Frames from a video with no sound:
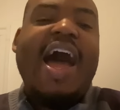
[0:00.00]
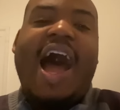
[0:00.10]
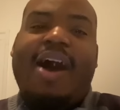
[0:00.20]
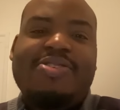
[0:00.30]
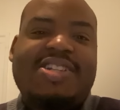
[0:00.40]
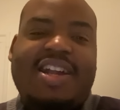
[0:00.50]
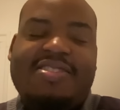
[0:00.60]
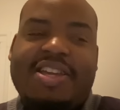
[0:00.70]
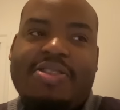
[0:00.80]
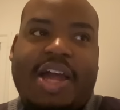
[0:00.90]
I was trying
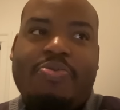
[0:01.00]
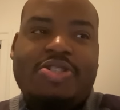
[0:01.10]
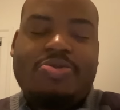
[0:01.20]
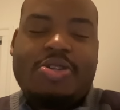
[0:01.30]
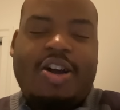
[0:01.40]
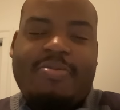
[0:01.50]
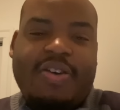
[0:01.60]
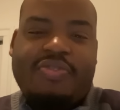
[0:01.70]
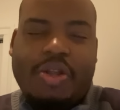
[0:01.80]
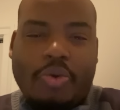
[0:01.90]
to think, like, what you talking
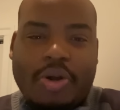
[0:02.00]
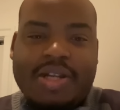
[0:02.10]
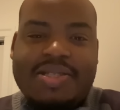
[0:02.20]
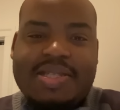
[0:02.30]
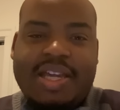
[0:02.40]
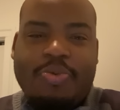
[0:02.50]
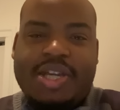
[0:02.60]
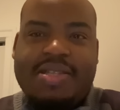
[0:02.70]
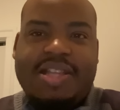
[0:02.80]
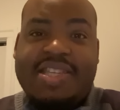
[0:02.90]
about Florence? And
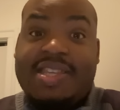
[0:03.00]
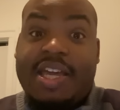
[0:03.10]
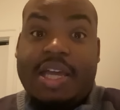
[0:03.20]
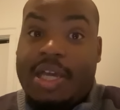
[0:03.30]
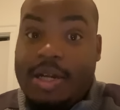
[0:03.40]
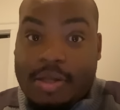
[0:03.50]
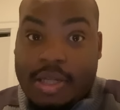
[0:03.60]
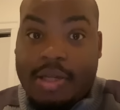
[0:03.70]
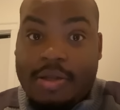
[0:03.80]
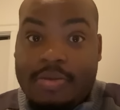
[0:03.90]
when they say Italy,